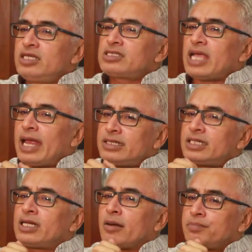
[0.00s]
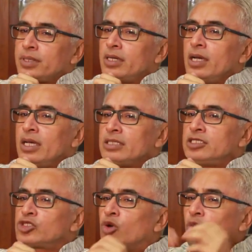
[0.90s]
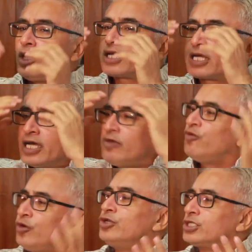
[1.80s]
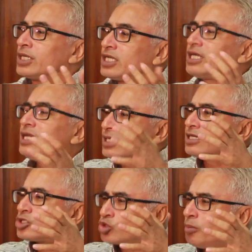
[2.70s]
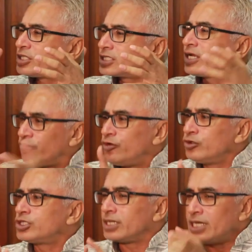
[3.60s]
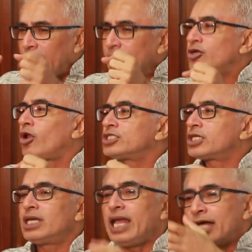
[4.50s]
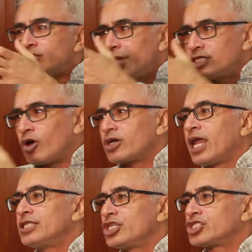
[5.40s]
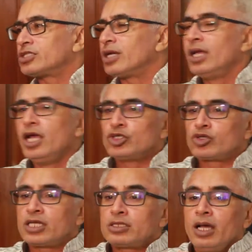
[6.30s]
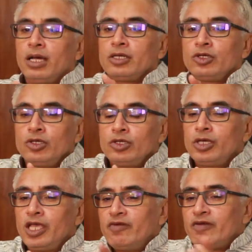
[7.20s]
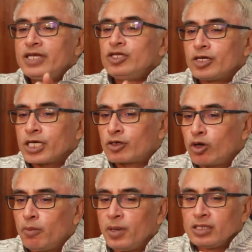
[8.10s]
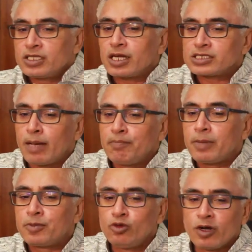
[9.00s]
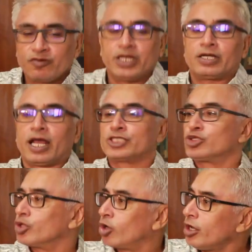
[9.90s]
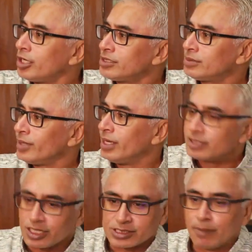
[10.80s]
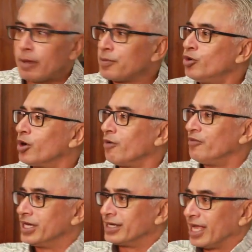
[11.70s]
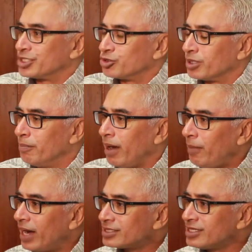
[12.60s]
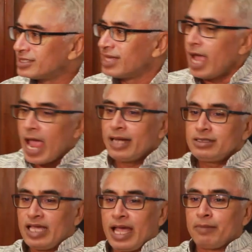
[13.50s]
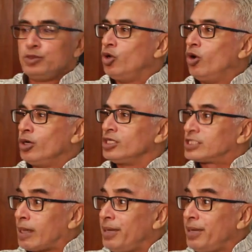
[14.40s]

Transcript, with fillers: And this ended up, uh, this whole confusion, it created so much confusion, ideological as well as organizational, so that even when you're a group, there are some people who are very attached to the Congress. Yeah. There are some people who are very attached to the Marxists, and they have no